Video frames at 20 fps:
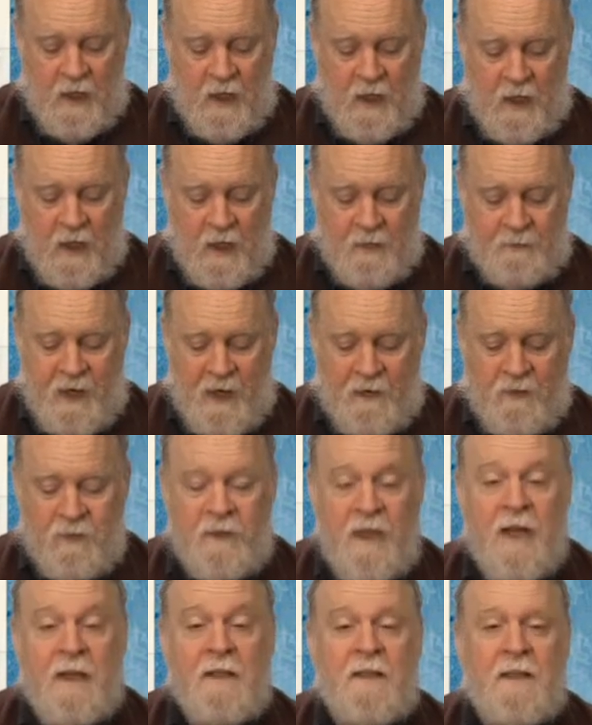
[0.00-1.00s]

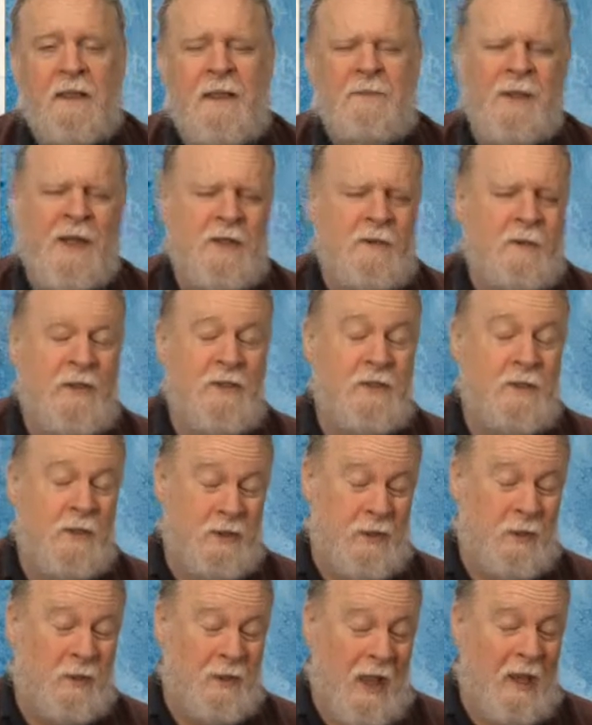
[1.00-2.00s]
Parenthetically, by the way, he's
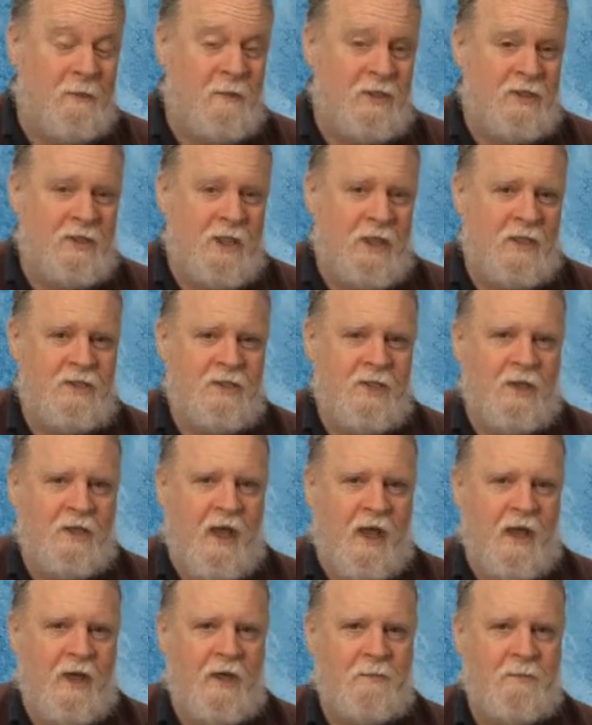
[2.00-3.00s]
also a climate change
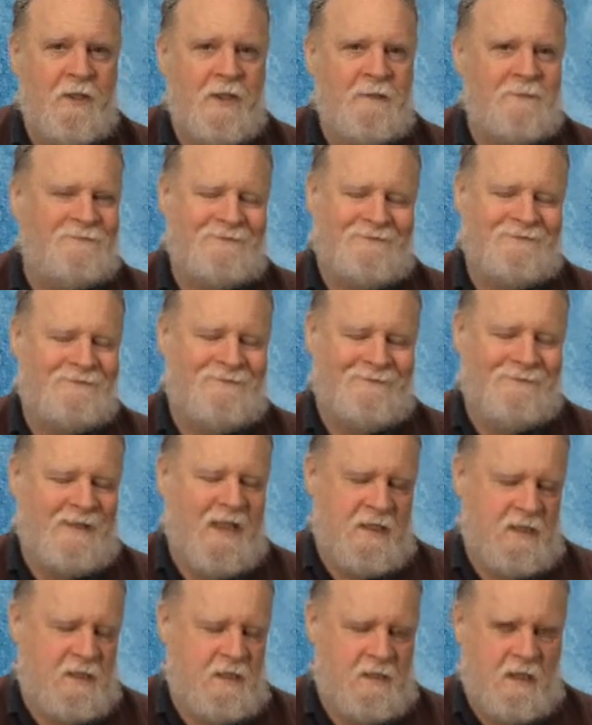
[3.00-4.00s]
denier, but
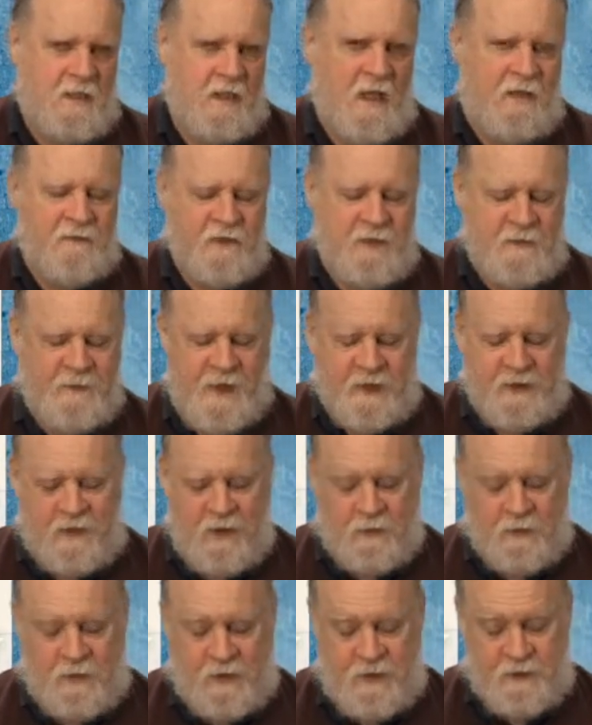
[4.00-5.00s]
that's, you kind of expect
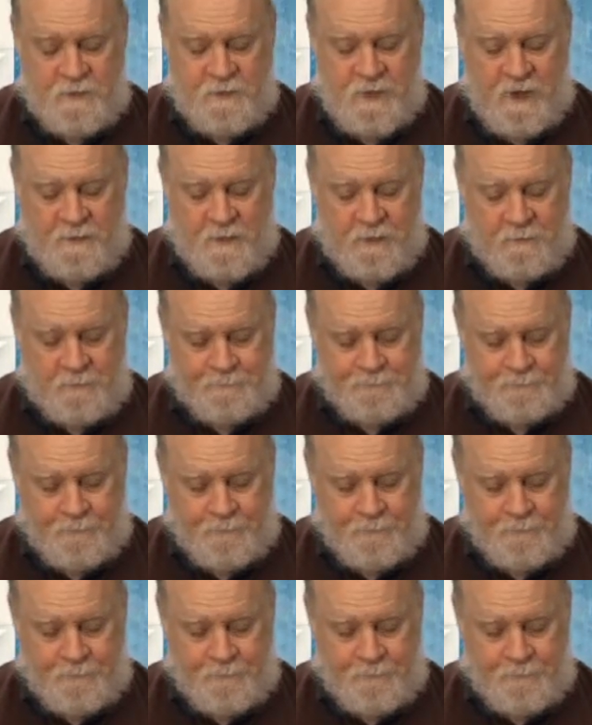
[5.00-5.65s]
that with these people.